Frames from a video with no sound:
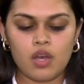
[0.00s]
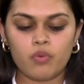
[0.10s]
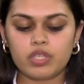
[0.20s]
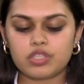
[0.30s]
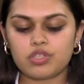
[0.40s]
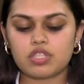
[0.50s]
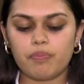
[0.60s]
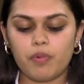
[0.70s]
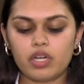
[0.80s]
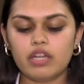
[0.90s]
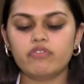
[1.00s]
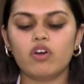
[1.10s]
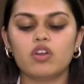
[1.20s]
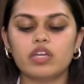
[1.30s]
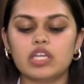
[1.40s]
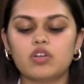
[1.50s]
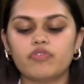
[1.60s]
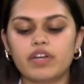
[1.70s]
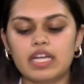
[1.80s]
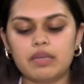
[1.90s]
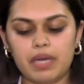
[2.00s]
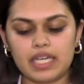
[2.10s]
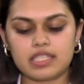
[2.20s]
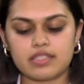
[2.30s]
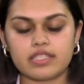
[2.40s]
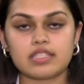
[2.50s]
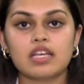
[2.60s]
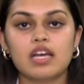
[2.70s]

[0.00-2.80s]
We should support and follow eco-friendly practices,